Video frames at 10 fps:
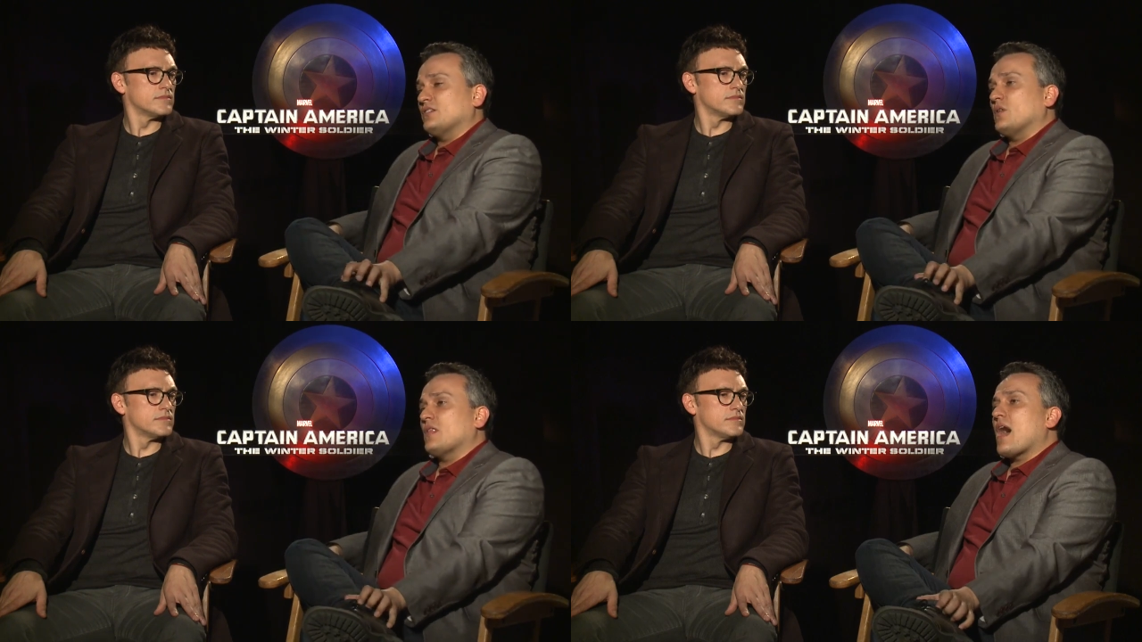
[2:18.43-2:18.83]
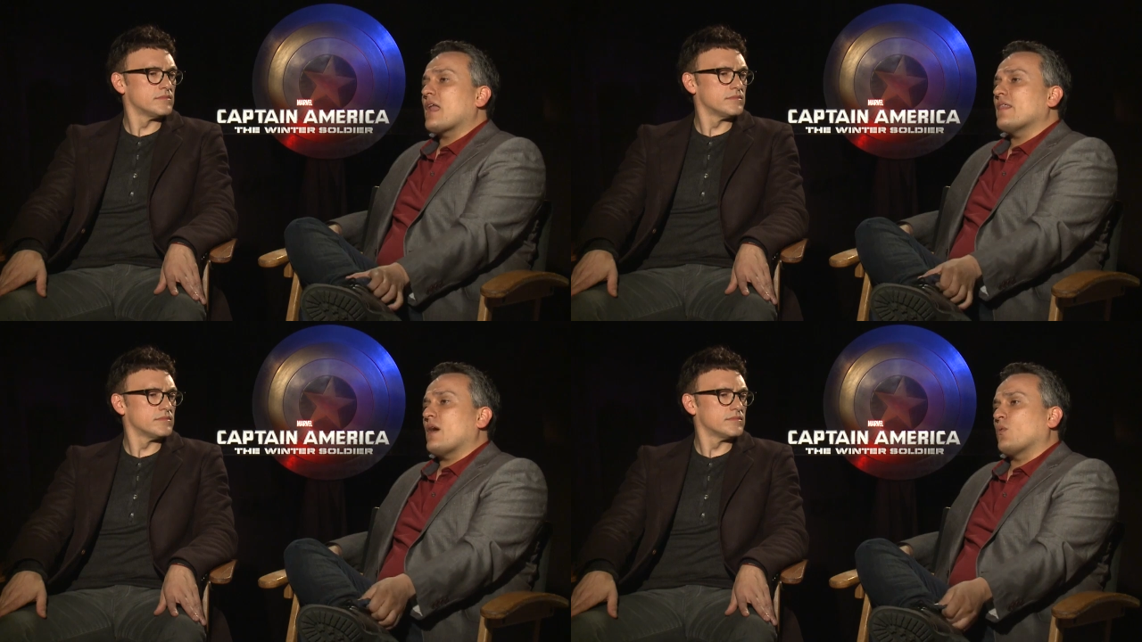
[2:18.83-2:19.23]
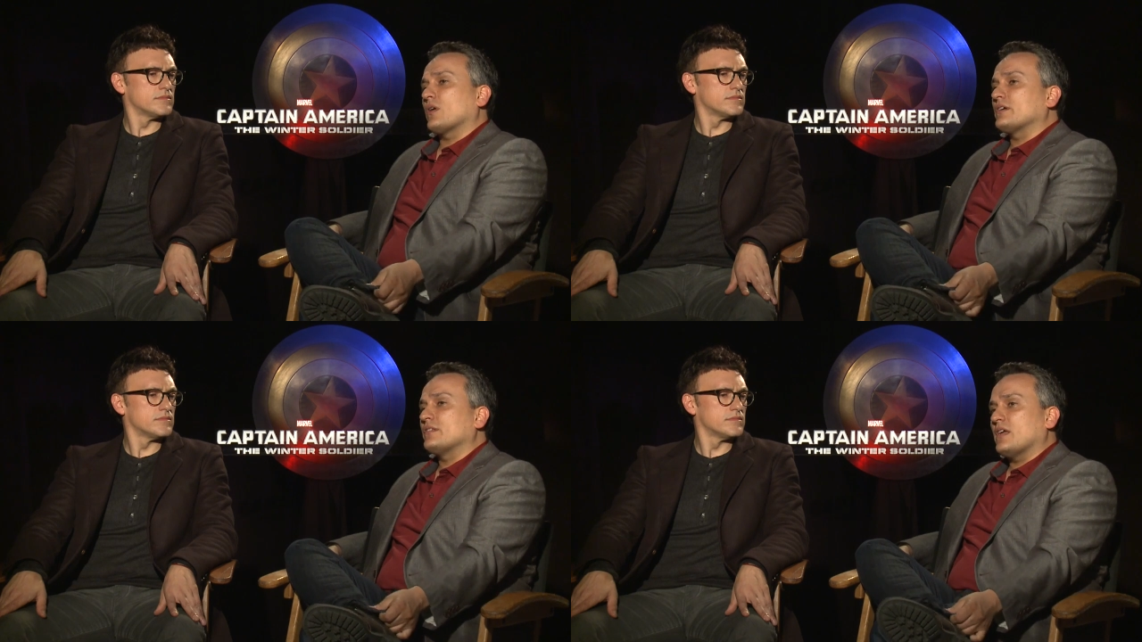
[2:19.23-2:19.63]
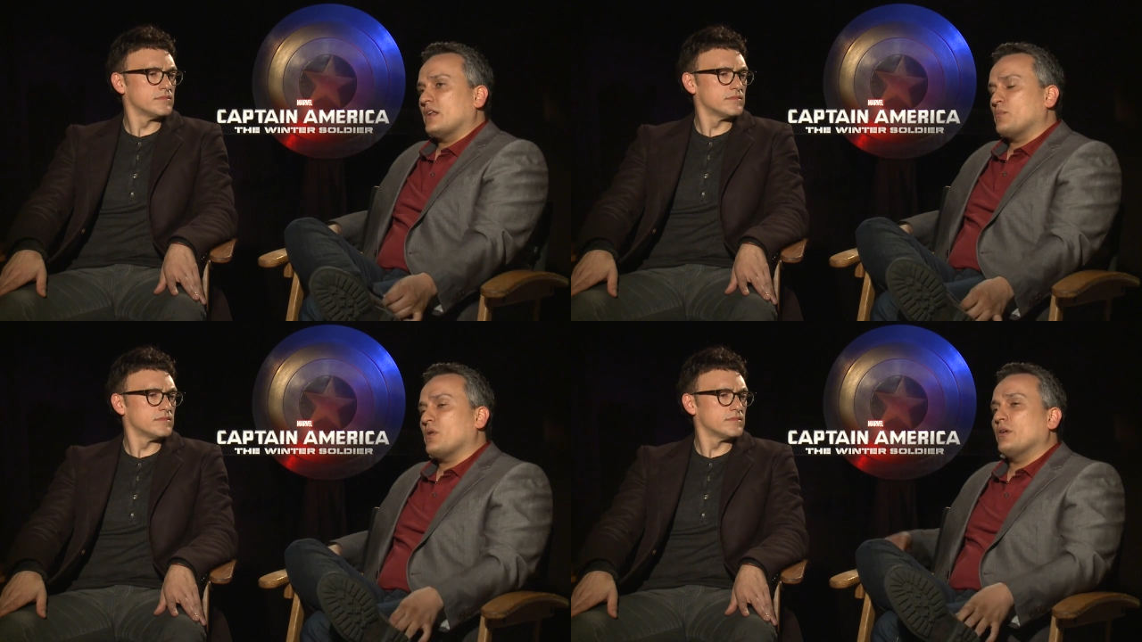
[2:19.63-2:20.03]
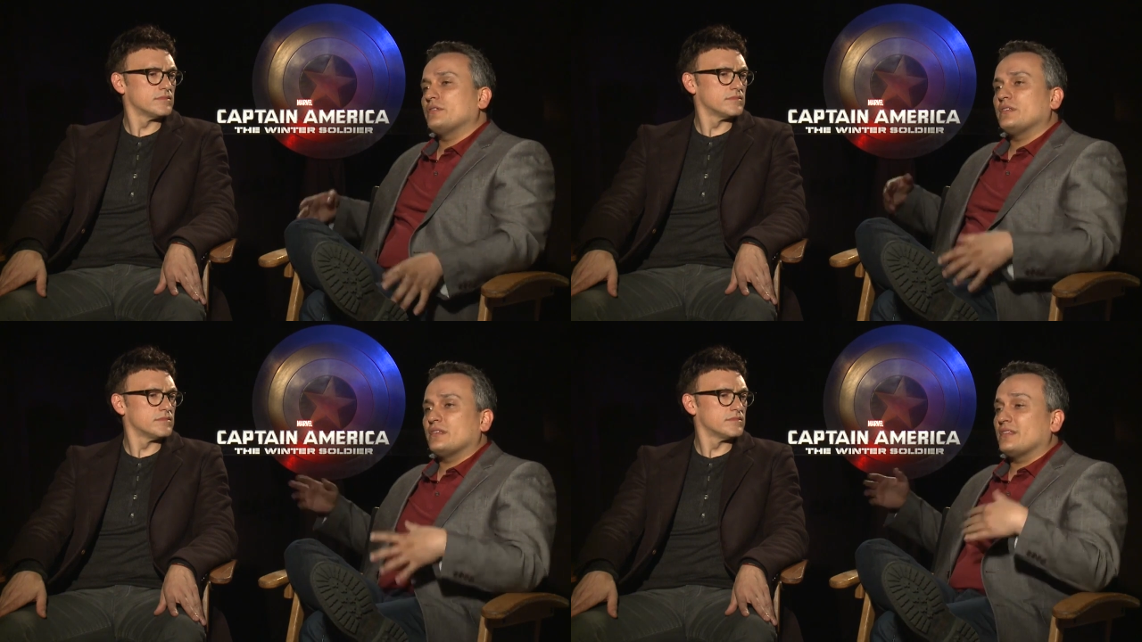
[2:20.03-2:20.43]
Speaker 1: So a lot of that work is done in
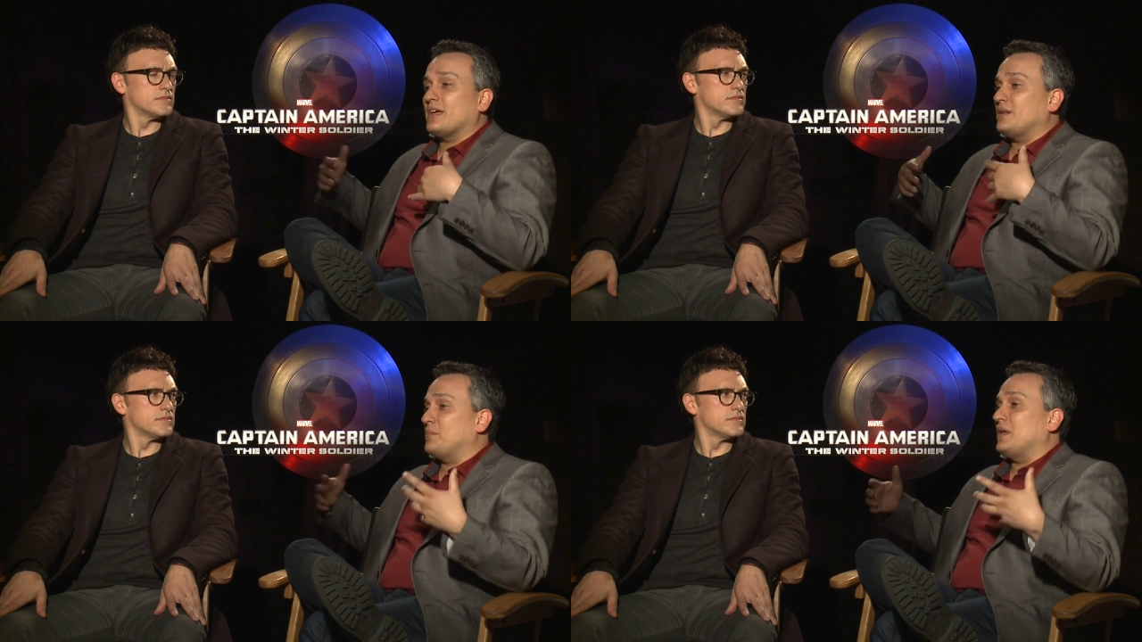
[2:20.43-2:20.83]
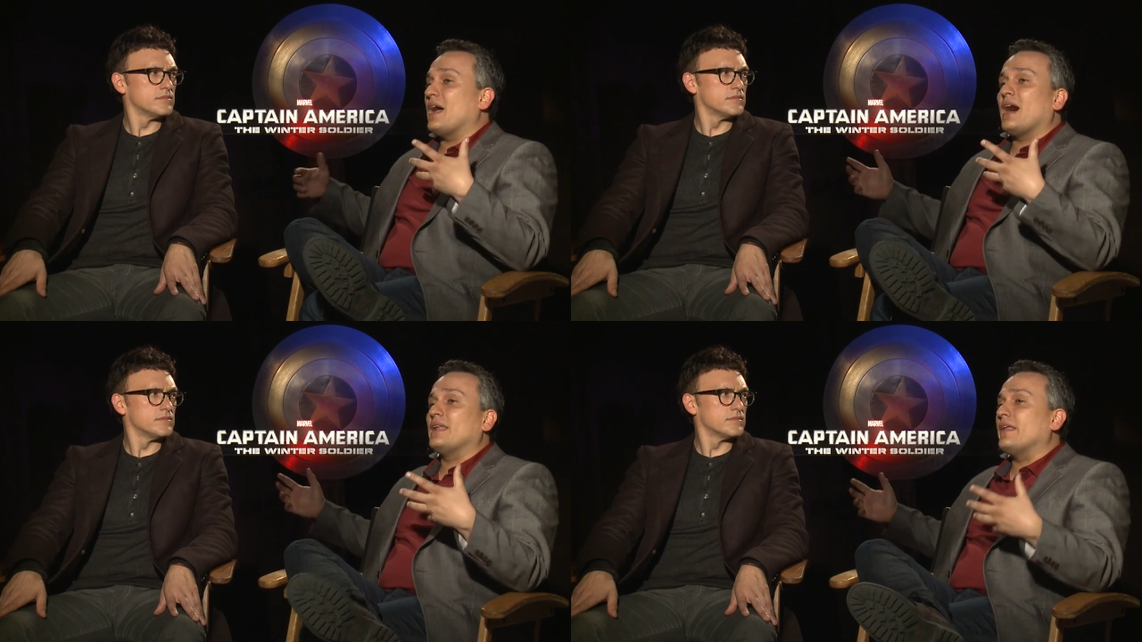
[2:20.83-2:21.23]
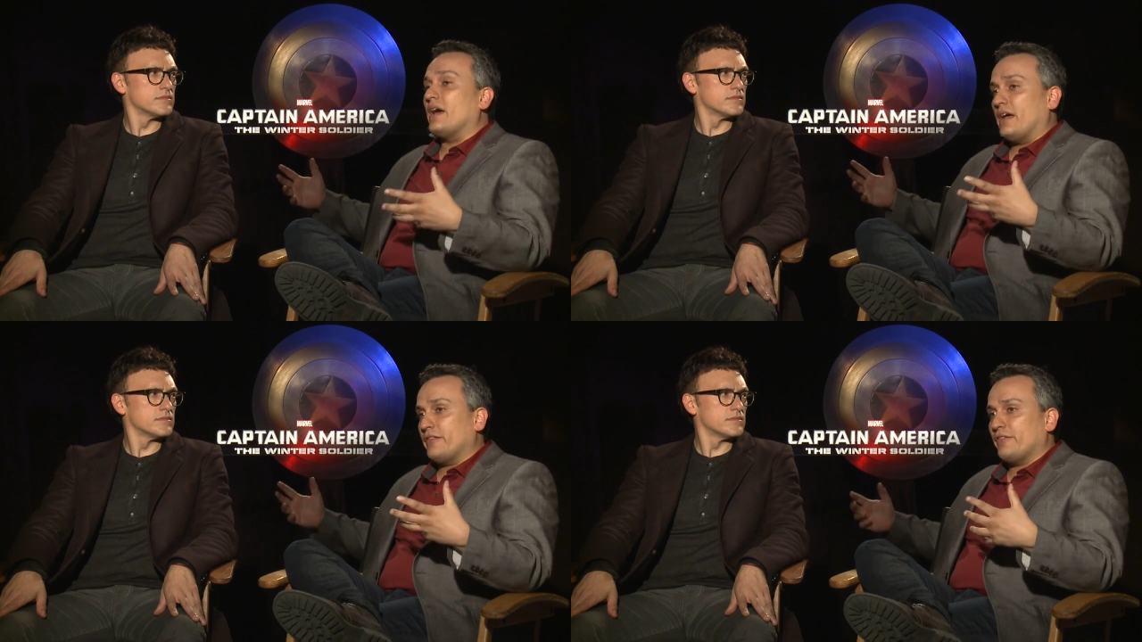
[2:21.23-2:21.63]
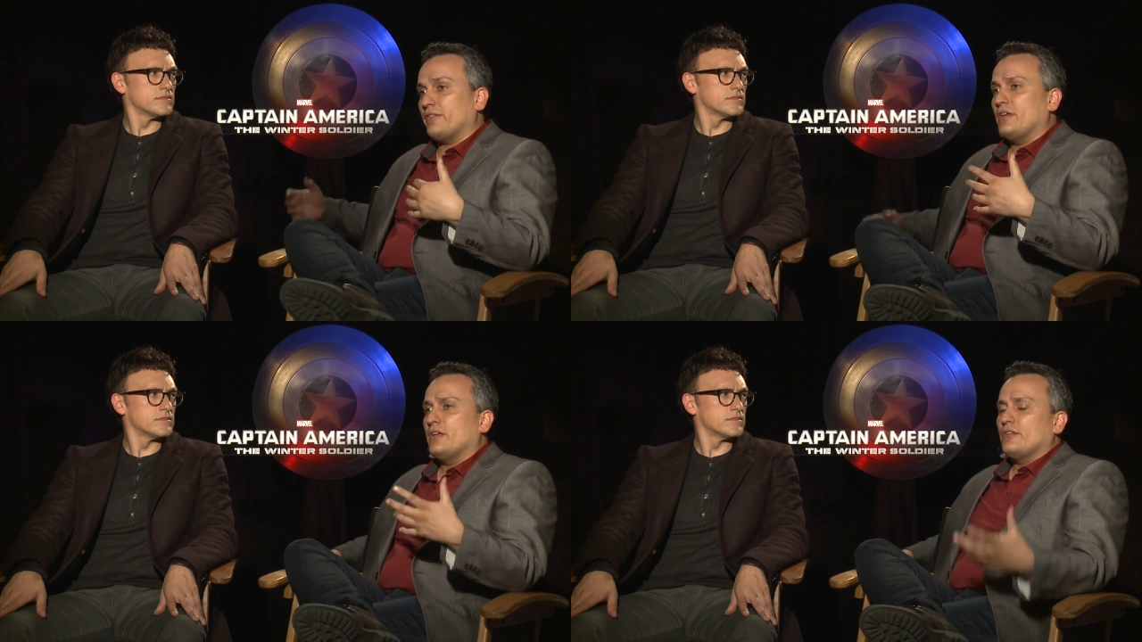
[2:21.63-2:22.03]
post, and it's done beyond us.